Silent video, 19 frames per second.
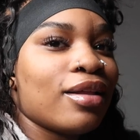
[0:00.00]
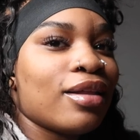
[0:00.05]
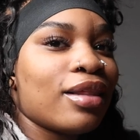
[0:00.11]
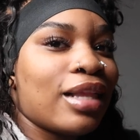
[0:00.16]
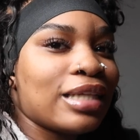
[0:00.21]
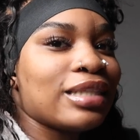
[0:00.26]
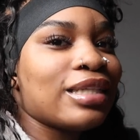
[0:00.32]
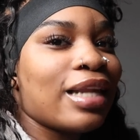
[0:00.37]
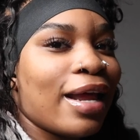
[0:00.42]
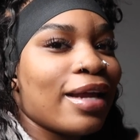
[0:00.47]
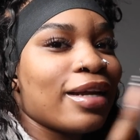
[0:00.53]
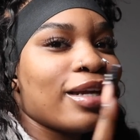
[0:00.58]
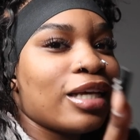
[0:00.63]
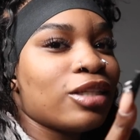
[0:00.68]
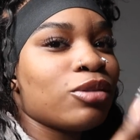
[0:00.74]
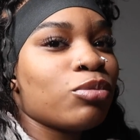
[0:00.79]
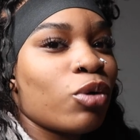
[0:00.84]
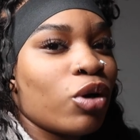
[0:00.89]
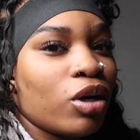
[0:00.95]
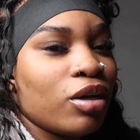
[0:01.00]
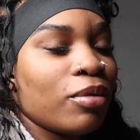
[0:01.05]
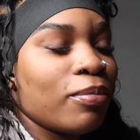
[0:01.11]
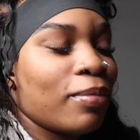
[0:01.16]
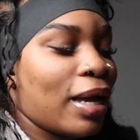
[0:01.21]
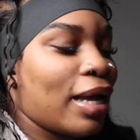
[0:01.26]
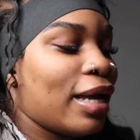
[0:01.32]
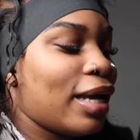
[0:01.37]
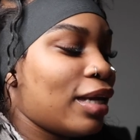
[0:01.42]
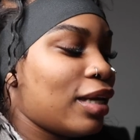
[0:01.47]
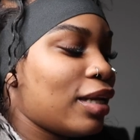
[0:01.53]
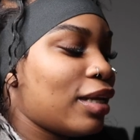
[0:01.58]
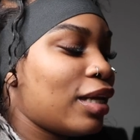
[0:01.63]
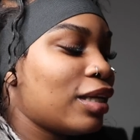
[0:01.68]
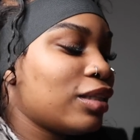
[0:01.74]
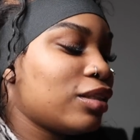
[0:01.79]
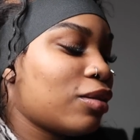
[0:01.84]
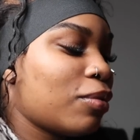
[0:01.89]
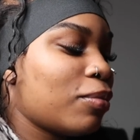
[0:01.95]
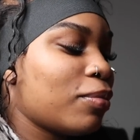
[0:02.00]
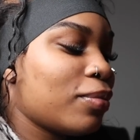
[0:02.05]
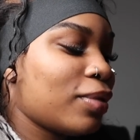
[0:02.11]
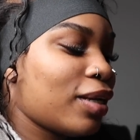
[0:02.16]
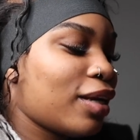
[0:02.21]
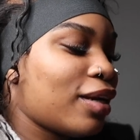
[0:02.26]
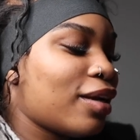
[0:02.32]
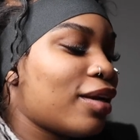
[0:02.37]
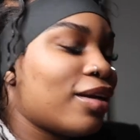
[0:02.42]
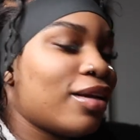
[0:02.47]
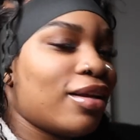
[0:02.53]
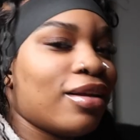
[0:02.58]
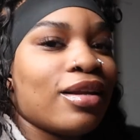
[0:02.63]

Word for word: that's like that's more of my alley that's something that